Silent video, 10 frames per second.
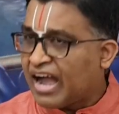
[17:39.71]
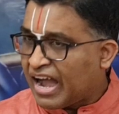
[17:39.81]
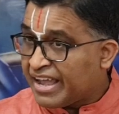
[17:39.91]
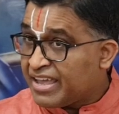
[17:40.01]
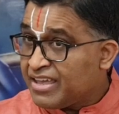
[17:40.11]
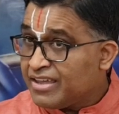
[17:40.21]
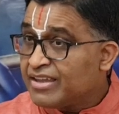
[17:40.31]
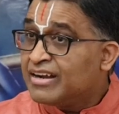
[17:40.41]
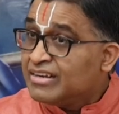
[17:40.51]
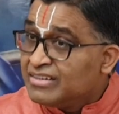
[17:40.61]
I
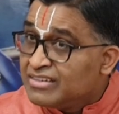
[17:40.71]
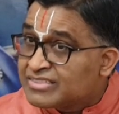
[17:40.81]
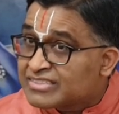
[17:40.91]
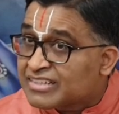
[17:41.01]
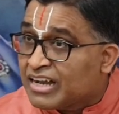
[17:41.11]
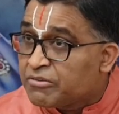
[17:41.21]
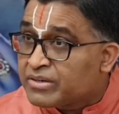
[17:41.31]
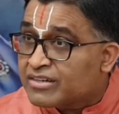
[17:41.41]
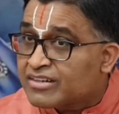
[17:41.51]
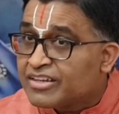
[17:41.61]

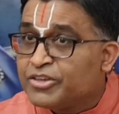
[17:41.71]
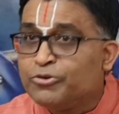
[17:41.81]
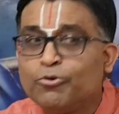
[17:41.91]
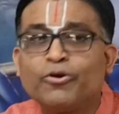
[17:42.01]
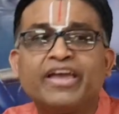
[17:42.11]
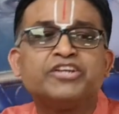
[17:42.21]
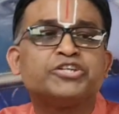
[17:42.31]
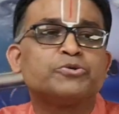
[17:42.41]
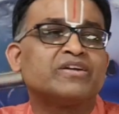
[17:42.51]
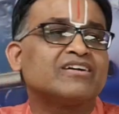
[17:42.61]
discover
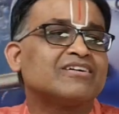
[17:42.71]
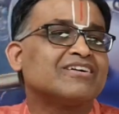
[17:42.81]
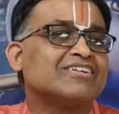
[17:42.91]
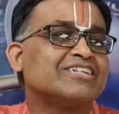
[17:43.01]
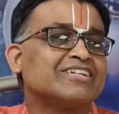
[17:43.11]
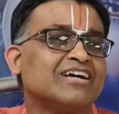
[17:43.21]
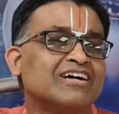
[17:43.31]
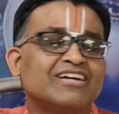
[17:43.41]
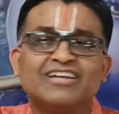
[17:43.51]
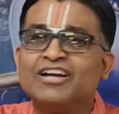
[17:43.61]
Yogeshwara
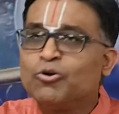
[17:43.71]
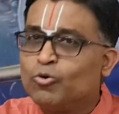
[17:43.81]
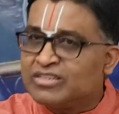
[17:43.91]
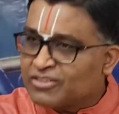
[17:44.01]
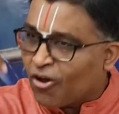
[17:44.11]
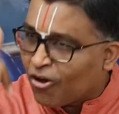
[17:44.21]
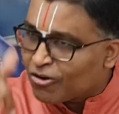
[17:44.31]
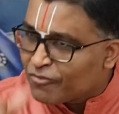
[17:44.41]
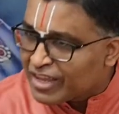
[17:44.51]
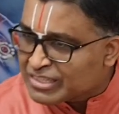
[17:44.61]
Krishna, who has
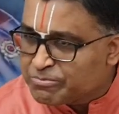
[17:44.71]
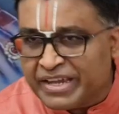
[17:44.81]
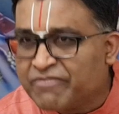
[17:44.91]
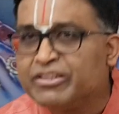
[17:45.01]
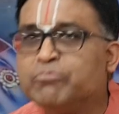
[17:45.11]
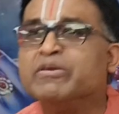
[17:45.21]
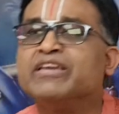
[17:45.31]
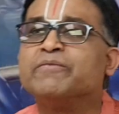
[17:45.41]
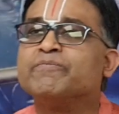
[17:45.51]
always been with me.